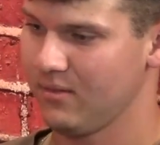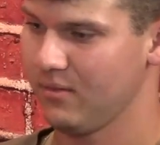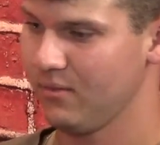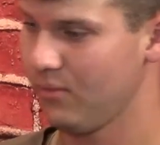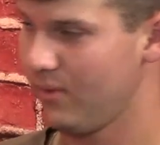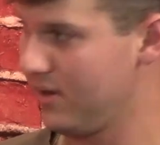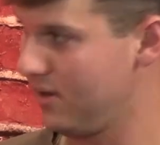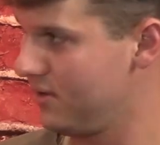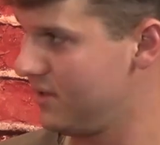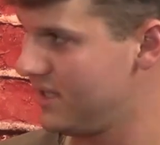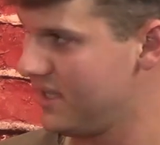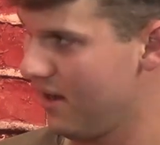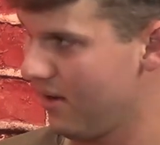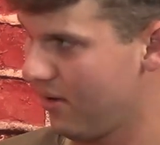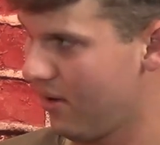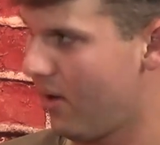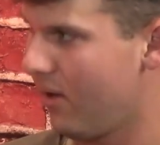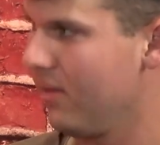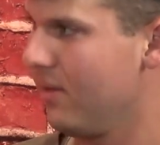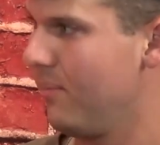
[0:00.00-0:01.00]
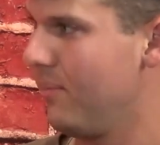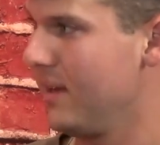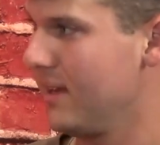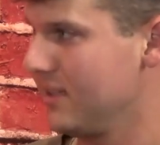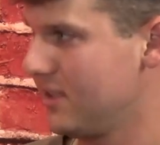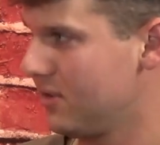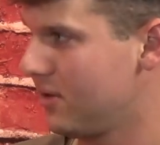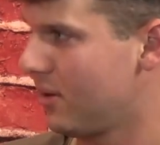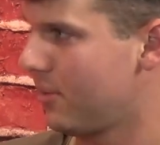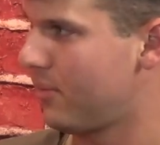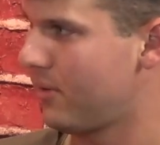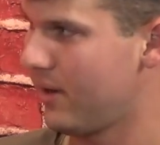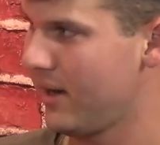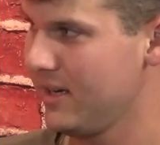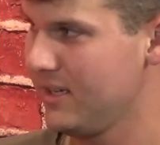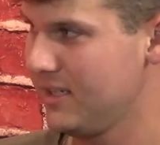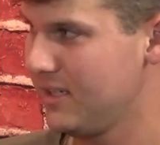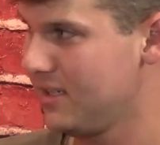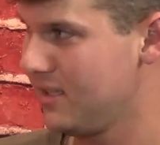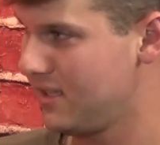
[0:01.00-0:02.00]
when you sell to all the biggest
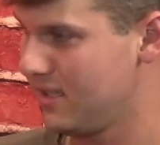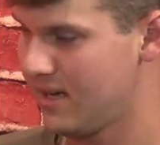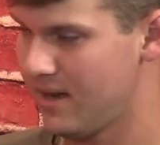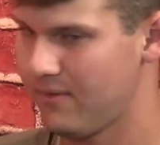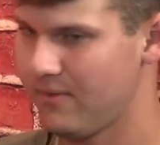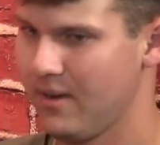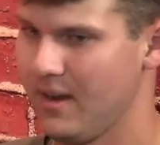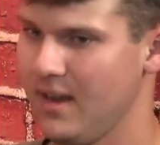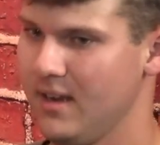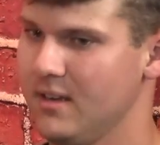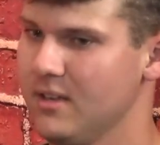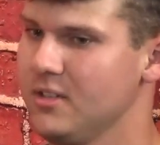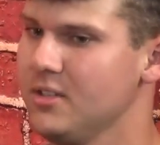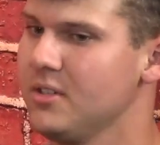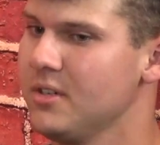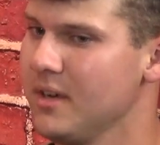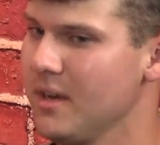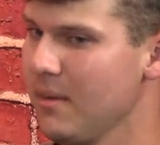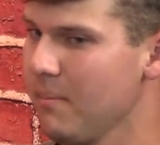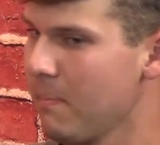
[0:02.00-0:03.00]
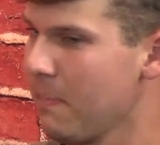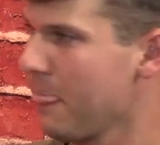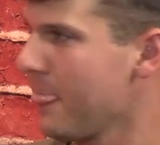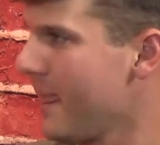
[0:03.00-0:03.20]
corporations in every industry,